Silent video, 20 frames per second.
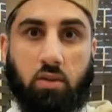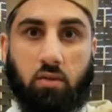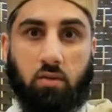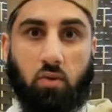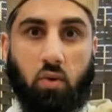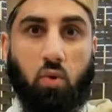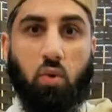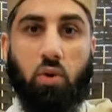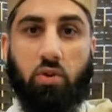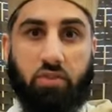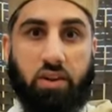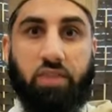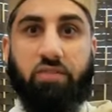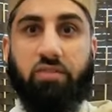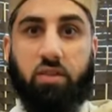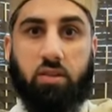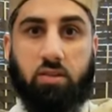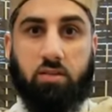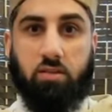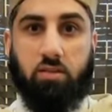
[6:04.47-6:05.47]
of awe and
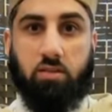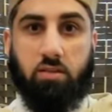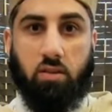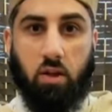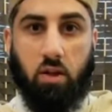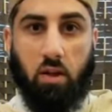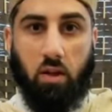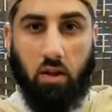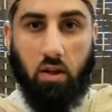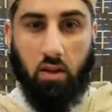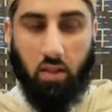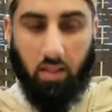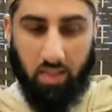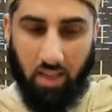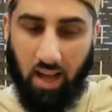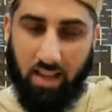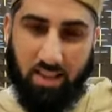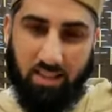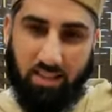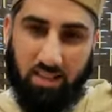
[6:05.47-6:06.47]
reverence.
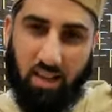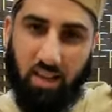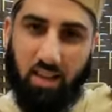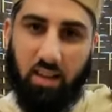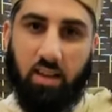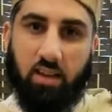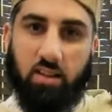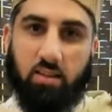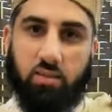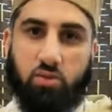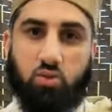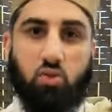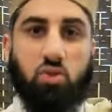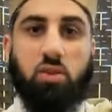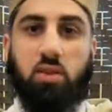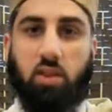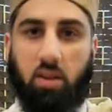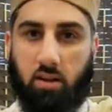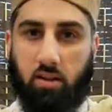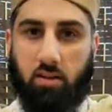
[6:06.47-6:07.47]
That is the inner
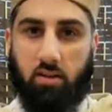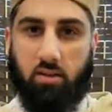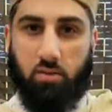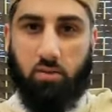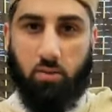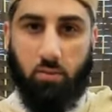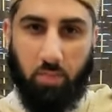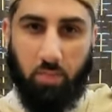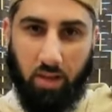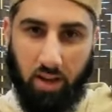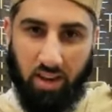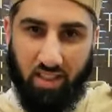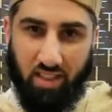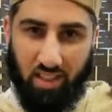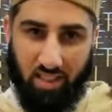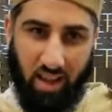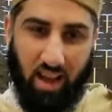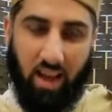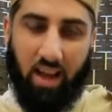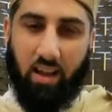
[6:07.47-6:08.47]
sunnah, to build
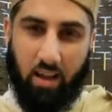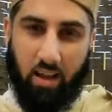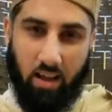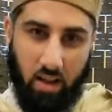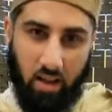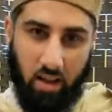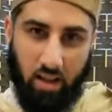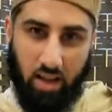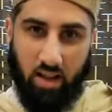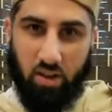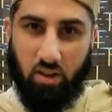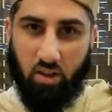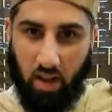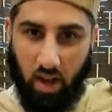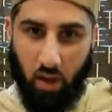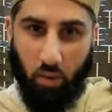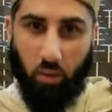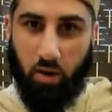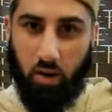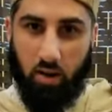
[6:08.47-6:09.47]
that in
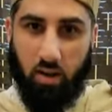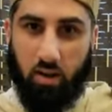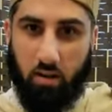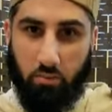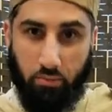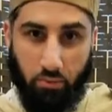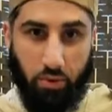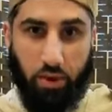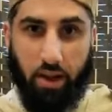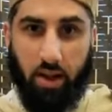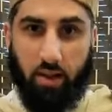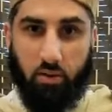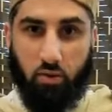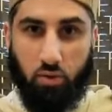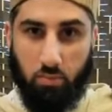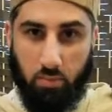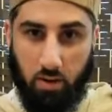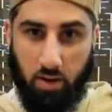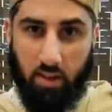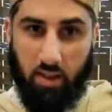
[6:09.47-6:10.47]
our prayer, to
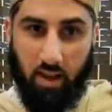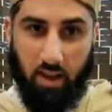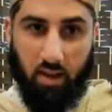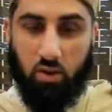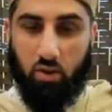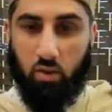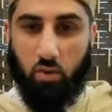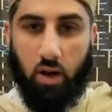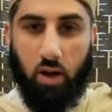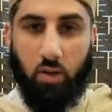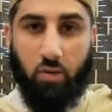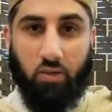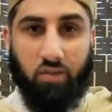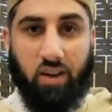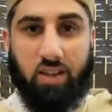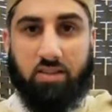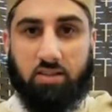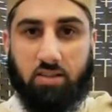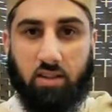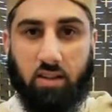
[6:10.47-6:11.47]
build that into our
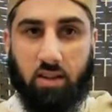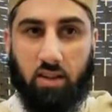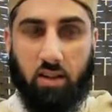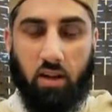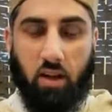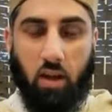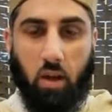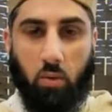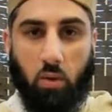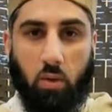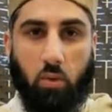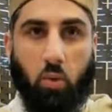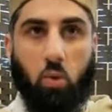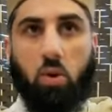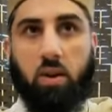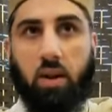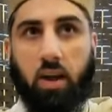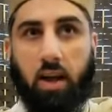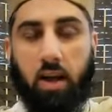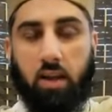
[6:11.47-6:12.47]
fasting, when you go
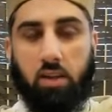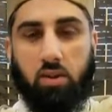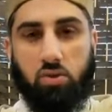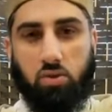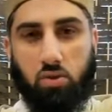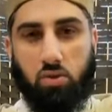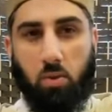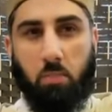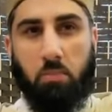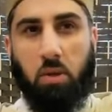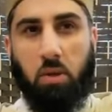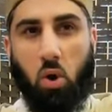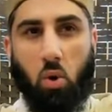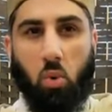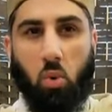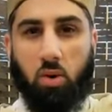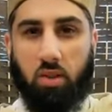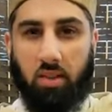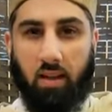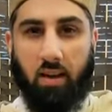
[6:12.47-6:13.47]
on Hajj, to not
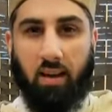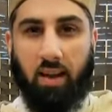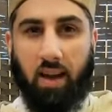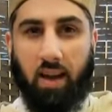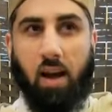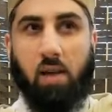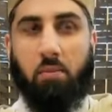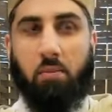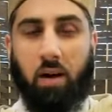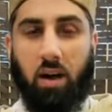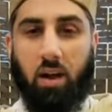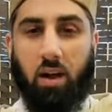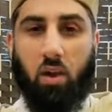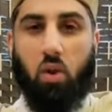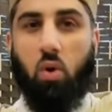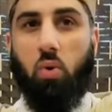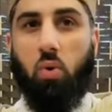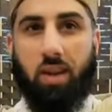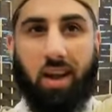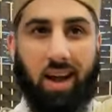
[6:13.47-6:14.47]
behold the Kaaba
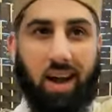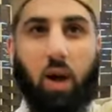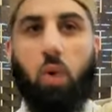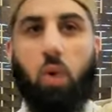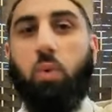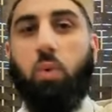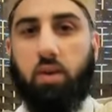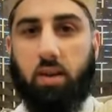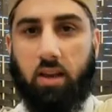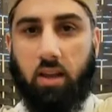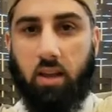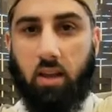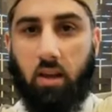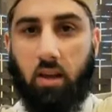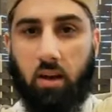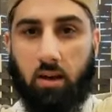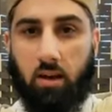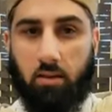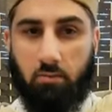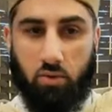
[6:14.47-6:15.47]
alone outwardly,
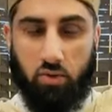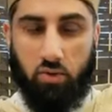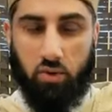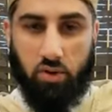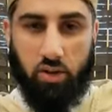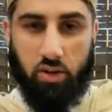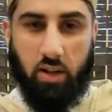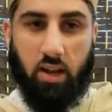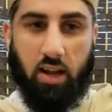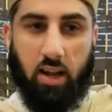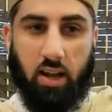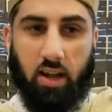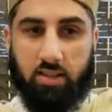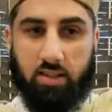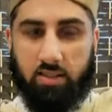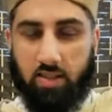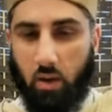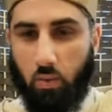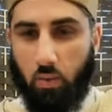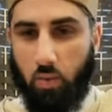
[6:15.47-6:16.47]
but to realize
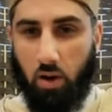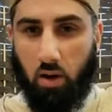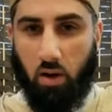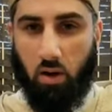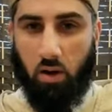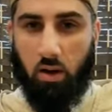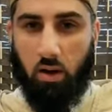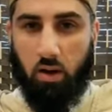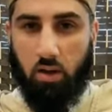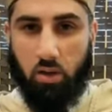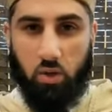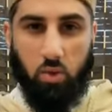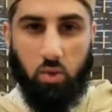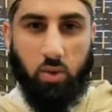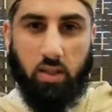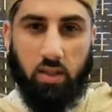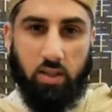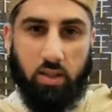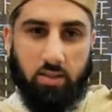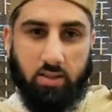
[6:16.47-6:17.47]
that we are
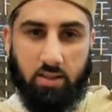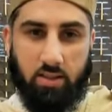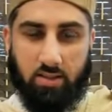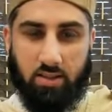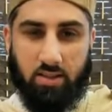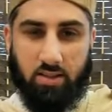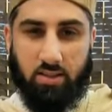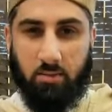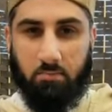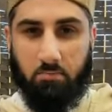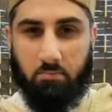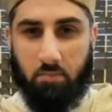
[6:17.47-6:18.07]
doing this as a